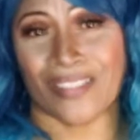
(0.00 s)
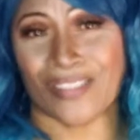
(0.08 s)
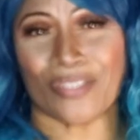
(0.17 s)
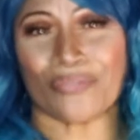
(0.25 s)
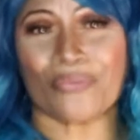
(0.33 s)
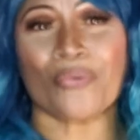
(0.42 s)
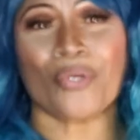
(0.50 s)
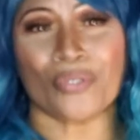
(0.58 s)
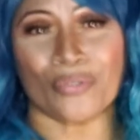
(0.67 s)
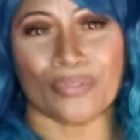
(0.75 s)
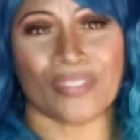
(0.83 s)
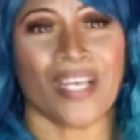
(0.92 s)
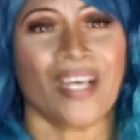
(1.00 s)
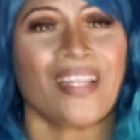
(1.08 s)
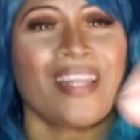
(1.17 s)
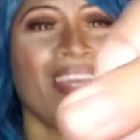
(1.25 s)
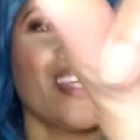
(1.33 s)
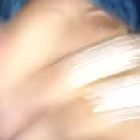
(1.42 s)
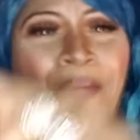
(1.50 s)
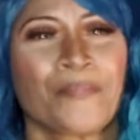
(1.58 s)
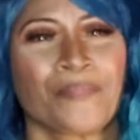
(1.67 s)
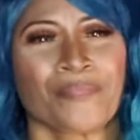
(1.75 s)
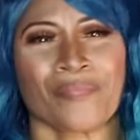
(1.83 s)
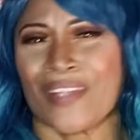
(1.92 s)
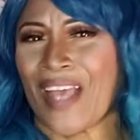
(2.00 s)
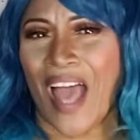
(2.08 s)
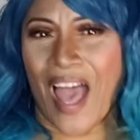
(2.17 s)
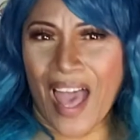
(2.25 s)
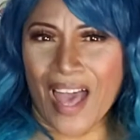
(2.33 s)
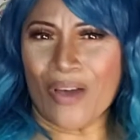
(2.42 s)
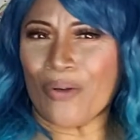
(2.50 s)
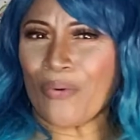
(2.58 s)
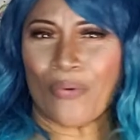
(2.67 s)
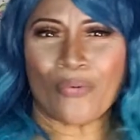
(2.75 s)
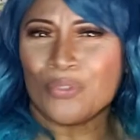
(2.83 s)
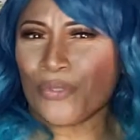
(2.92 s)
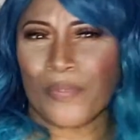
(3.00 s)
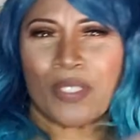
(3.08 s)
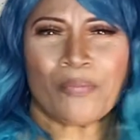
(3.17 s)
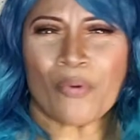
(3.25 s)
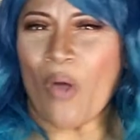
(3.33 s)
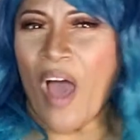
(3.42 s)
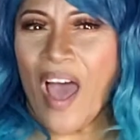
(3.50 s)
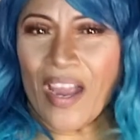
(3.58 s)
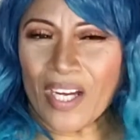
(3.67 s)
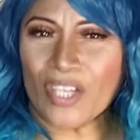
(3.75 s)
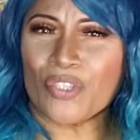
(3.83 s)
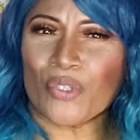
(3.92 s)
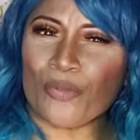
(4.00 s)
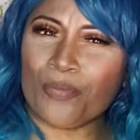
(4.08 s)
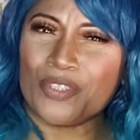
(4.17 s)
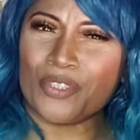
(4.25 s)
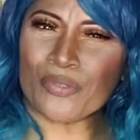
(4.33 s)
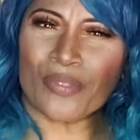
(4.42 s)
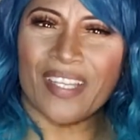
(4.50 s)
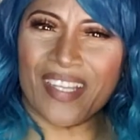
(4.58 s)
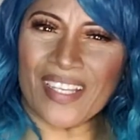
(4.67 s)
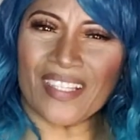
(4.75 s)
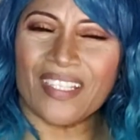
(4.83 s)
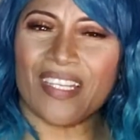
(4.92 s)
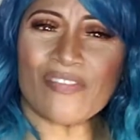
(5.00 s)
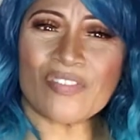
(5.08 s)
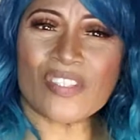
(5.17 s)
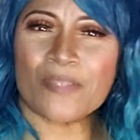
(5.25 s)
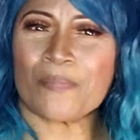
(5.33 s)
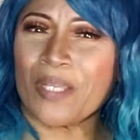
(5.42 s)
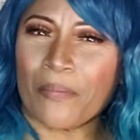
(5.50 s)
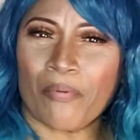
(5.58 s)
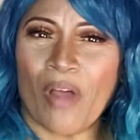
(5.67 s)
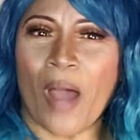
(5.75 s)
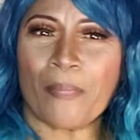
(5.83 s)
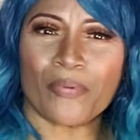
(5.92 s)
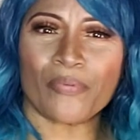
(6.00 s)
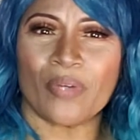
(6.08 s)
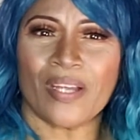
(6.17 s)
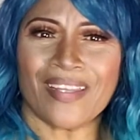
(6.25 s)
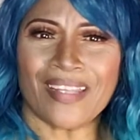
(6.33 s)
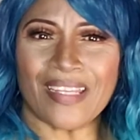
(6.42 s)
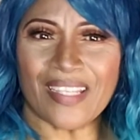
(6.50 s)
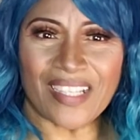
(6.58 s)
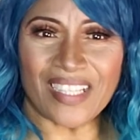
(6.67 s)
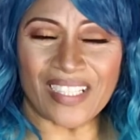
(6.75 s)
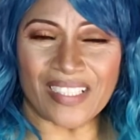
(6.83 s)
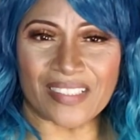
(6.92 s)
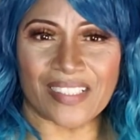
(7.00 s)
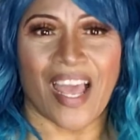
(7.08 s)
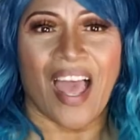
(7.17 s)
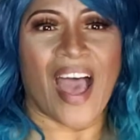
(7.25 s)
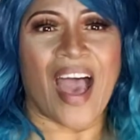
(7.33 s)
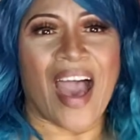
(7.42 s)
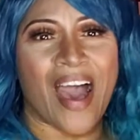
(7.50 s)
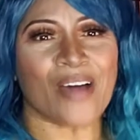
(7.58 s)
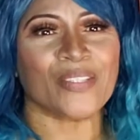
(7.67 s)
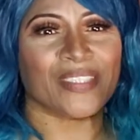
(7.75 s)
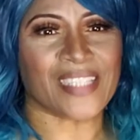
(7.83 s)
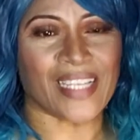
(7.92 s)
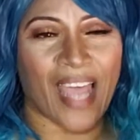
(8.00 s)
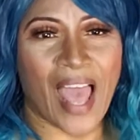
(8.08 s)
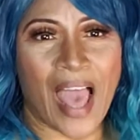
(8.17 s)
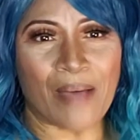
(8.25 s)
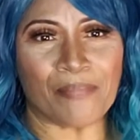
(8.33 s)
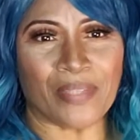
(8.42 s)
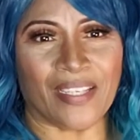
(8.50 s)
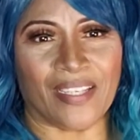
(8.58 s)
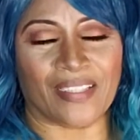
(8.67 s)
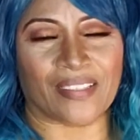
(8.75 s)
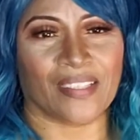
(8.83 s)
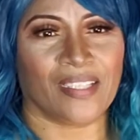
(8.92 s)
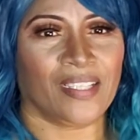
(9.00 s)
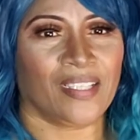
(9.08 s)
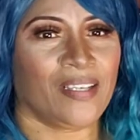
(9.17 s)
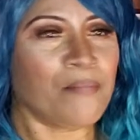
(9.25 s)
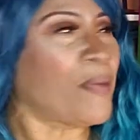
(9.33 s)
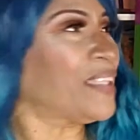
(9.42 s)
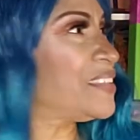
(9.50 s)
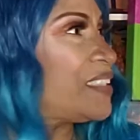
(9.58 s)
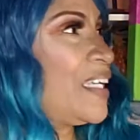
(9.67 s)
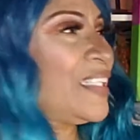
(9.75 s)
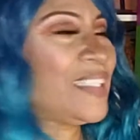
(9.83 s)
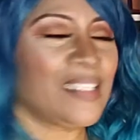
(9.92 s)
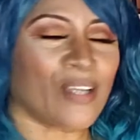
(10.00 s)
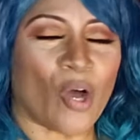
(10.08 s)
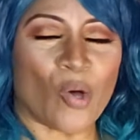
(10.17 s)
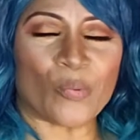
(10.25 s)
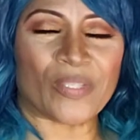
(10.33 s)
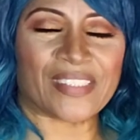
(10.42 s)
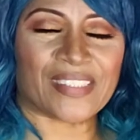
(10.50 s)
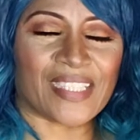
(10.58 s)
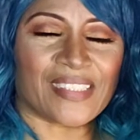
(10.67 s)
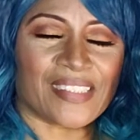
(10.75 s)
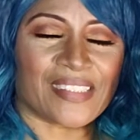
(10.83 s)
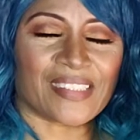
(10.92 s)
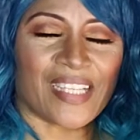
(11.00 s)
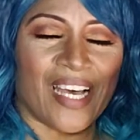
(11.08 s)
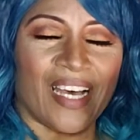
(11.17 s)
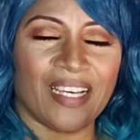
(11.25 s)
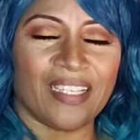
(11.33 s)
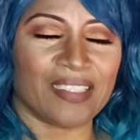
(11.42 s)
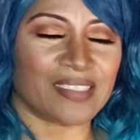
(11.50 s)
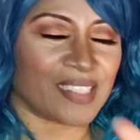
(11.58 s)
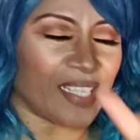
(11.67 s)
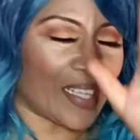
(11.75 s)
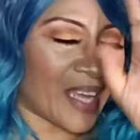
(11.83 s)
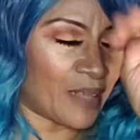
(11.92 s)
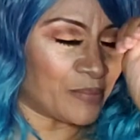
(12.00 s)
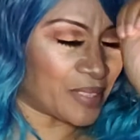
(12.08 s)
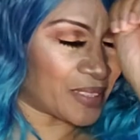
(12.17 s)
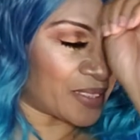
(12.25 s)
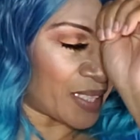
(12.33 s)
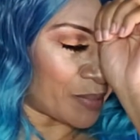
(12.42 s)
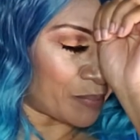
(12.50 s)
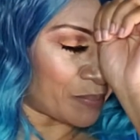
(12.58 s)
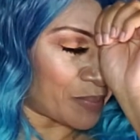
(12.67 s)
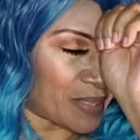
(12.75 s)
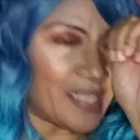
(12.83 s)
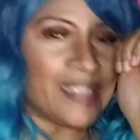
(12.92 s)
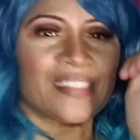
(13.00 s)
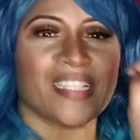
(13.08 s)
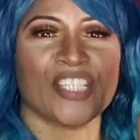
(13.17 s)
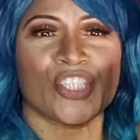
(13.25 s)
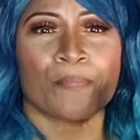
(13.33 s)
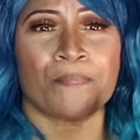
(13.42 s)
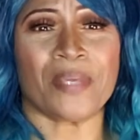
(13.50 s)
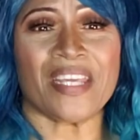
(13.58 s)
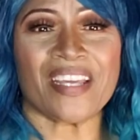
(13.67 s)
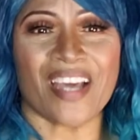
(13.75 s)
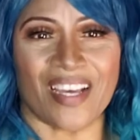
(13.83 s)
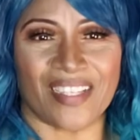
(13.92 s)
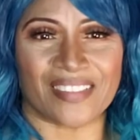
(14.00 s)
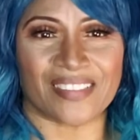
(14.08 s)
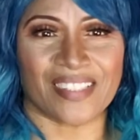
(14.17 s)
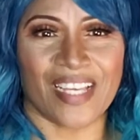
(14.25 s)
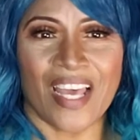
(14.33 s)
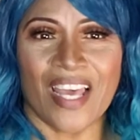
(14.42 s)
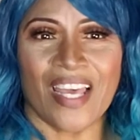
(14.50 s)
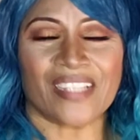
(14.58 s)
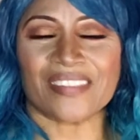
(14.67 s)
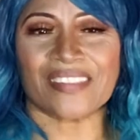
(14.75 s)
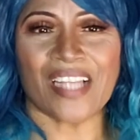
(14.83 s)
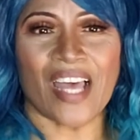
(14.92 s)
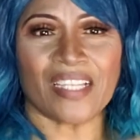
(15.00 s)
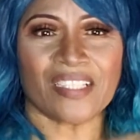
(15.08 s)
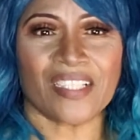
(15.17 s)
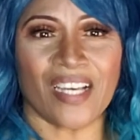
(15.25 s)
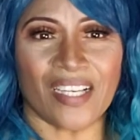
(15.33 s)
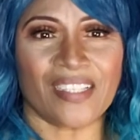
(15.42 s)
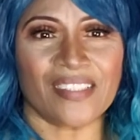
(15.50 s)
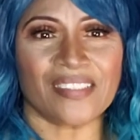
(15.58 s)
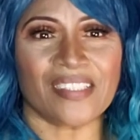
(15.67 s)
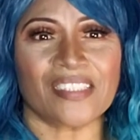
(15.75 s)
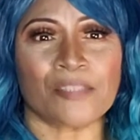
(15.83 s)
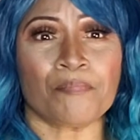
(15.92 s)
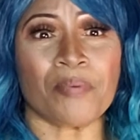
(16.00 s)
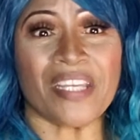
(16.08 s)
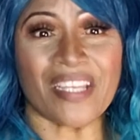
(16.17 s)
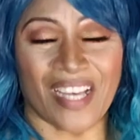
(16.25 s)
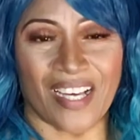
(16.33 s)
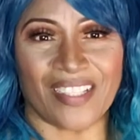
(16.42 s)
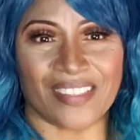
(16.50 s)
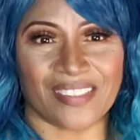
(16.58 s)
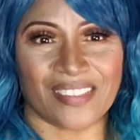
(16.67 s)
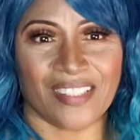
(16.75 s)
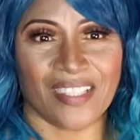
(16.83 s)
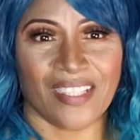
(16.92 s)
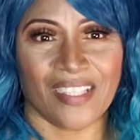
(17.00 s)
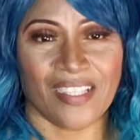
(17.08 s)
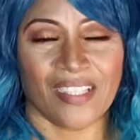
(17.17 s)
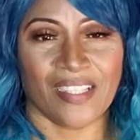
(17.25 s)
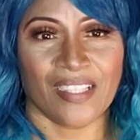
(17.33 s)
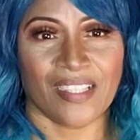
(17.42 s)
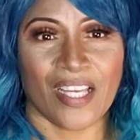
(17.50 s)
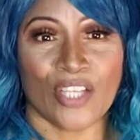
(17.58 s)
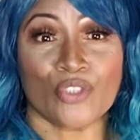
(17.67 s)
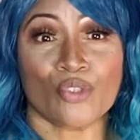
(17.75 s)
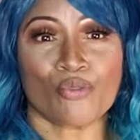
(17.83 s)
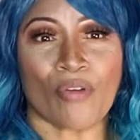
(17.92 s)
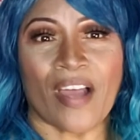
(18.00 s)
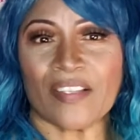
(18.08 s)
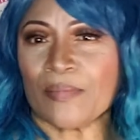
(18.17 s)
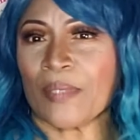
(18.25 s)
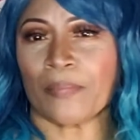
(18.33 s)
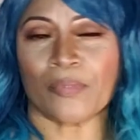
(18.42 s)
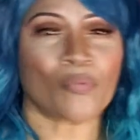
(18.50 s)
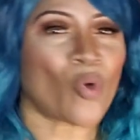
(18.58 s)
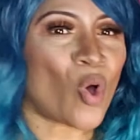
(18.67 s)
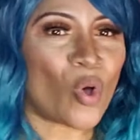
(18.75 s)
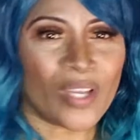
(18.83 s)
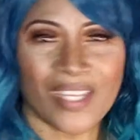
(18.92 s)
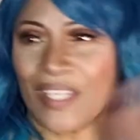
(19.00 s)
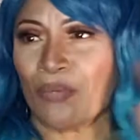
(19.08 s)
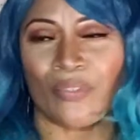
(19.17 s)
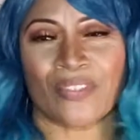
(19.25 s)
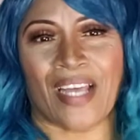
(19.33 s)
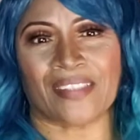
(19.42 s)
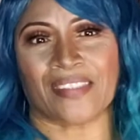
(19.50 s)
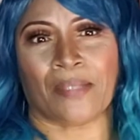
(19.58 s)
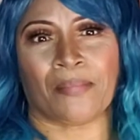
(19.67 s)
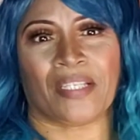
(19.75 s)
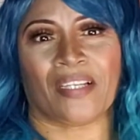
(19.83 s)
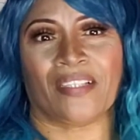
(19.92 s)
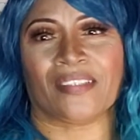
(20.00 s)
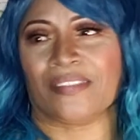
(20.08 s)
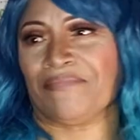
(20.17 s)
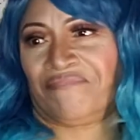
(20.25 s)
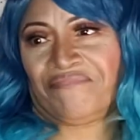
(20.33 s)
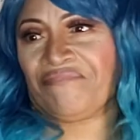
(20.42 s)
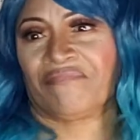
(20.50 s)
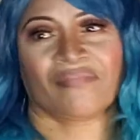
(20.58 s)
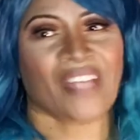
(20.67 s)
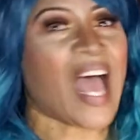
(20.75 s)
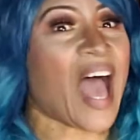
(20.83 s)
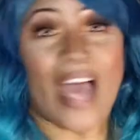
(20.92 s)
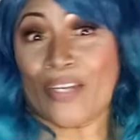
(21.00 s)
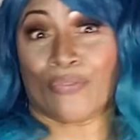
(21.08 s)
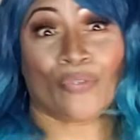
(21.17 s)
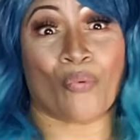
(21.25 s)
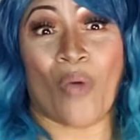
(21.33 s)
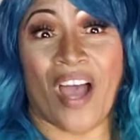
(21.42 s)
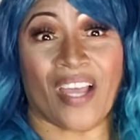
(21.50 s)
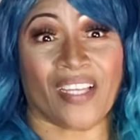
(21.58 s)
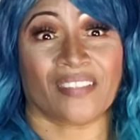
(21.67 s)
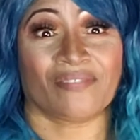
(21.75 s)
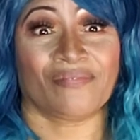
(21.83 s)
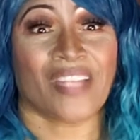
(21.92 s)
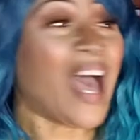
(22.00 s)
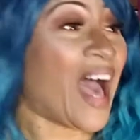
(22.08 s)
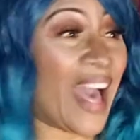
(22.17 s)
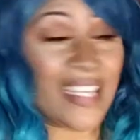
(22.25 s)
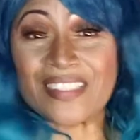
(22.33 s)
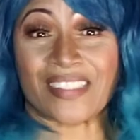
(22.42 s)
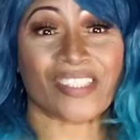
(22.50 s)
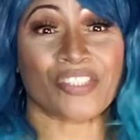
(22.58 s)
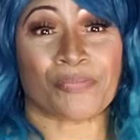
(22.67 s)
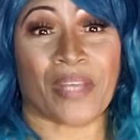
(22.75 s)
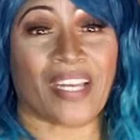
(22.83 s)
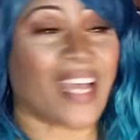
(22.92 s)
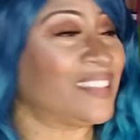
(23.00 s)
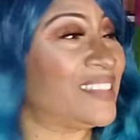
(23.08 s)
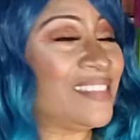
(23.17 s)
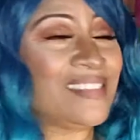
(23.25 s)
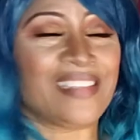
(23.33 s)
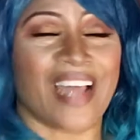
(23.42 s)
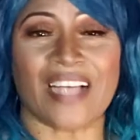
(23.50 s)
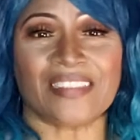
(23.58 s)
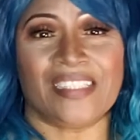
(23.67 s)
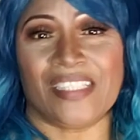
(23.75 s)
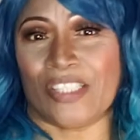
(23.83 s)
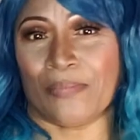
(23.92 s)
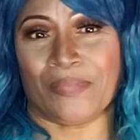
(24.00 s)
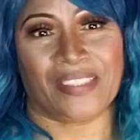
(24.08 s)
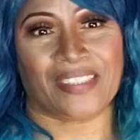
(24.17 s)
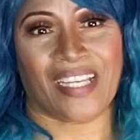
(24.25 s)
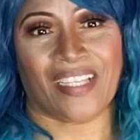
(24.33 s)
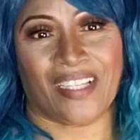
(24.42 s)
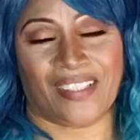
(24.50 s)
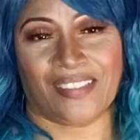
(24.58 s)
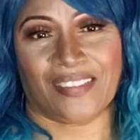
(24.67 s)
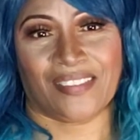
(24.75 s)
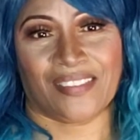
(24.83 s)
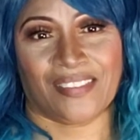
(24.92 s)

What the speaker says: certain words. Like, how do people hire you, but you can't even speak proper English? How does that happen? My son, he always says it's 'cause, and I'm just like, please, it's because. It's not 'cause, it's because. Drives me up the wall. He will not say because. I don't know why. I didn't teach him that. I did not teach him to say 'cause.